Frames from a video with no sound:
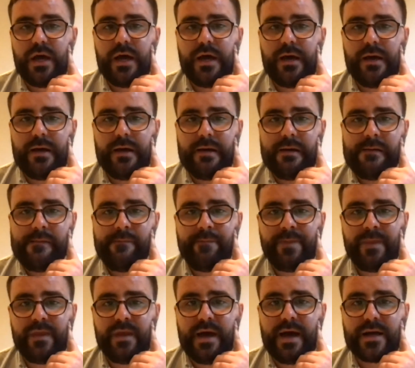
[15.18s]

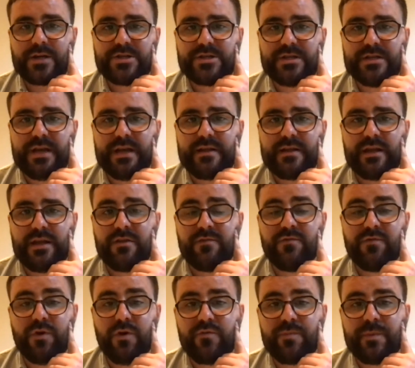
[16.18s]
Actually, that the
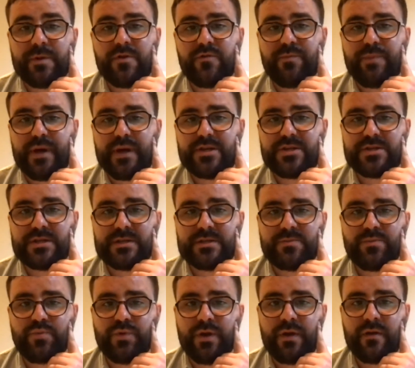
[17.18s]
involvement of
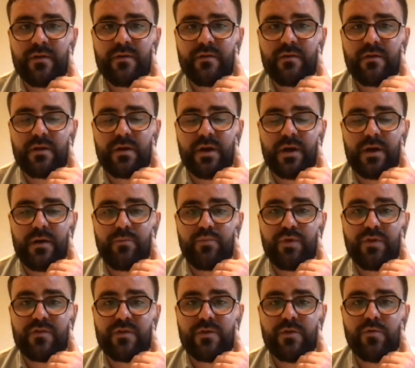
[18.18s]
patients
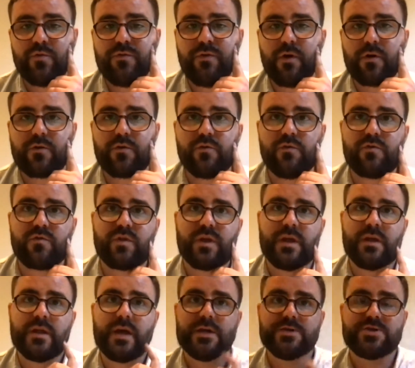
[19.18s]
brings a new focus
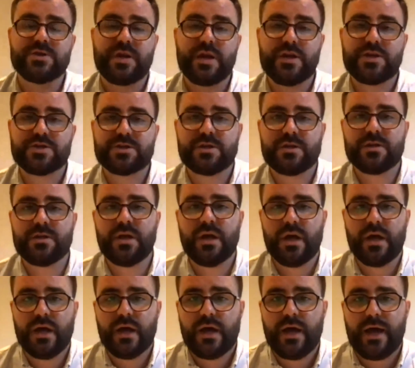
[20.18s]
in education
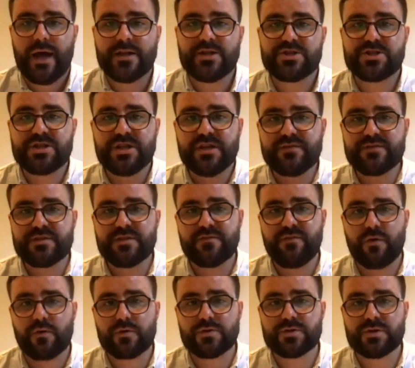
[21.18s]
and shifts the
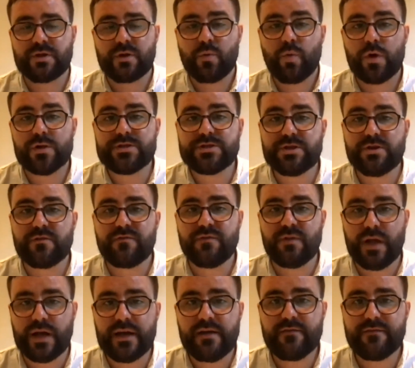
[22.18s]
focus on the quality of
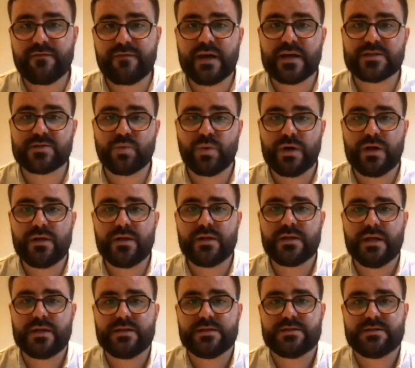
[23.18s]
life as well.
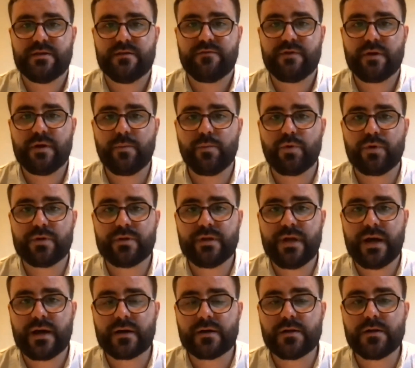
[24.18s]
That is a very important
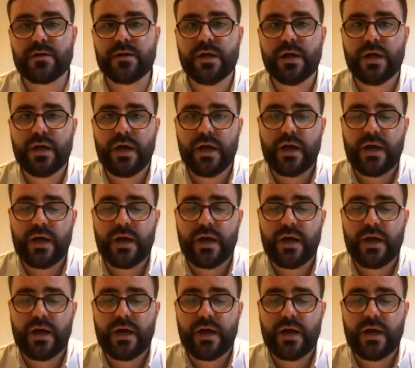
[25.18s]
angle.